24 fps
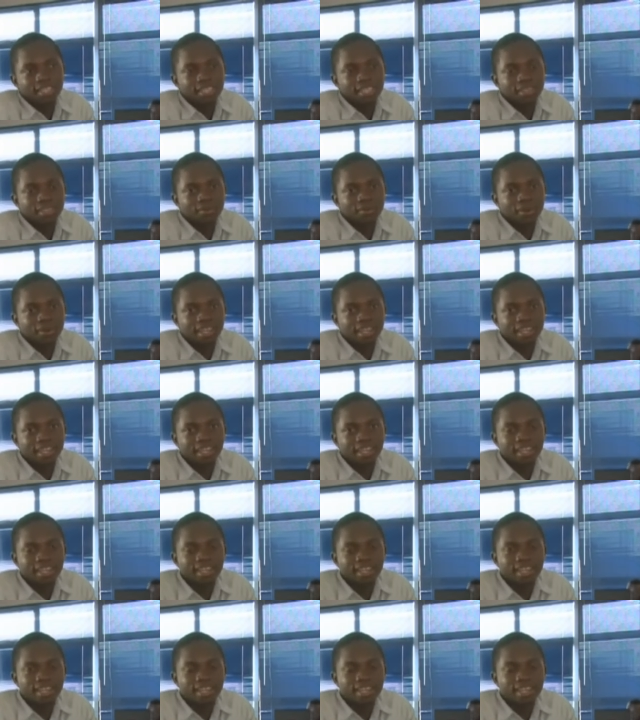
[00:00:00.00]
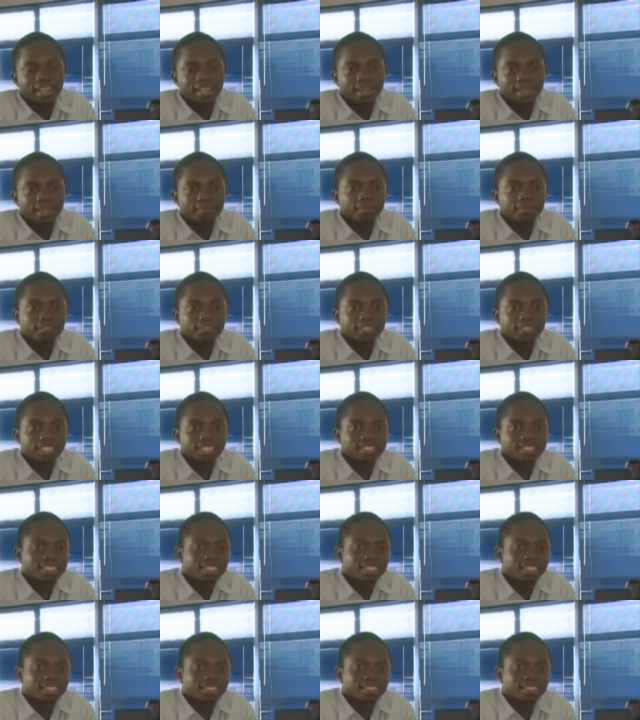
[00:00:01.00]
in Rwanda
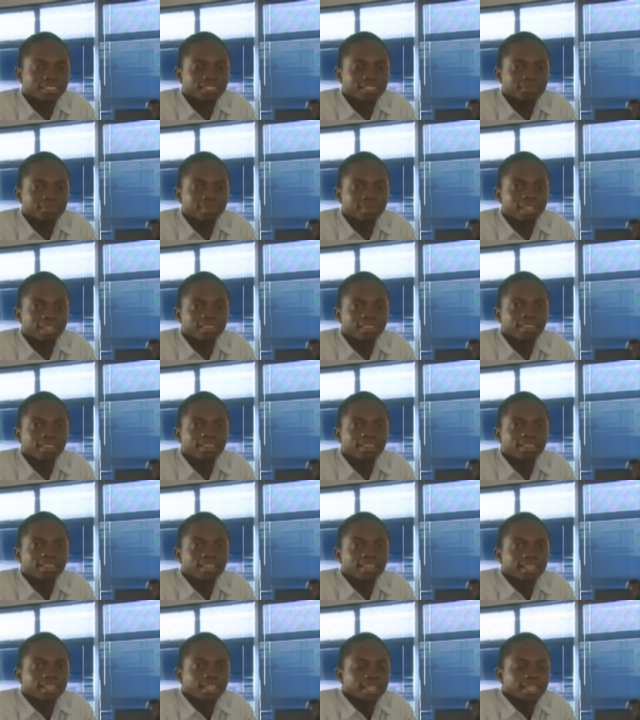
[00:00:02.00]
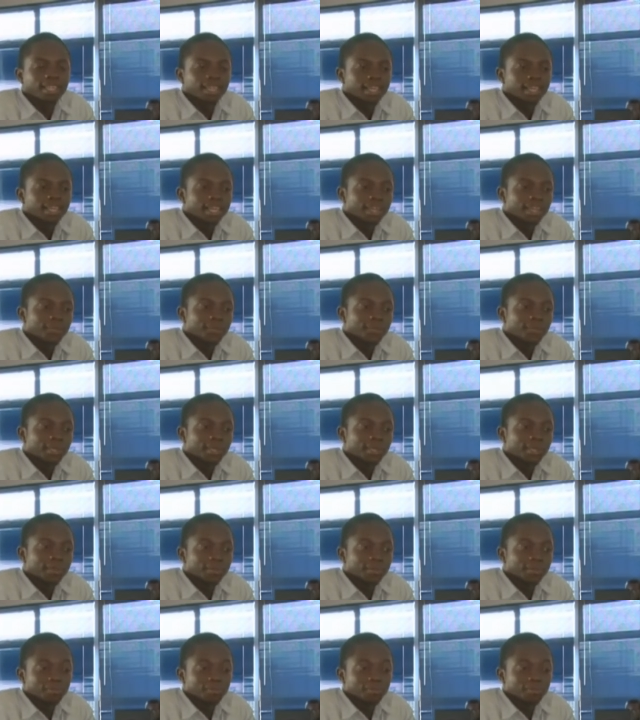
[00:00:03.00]
just this month. And we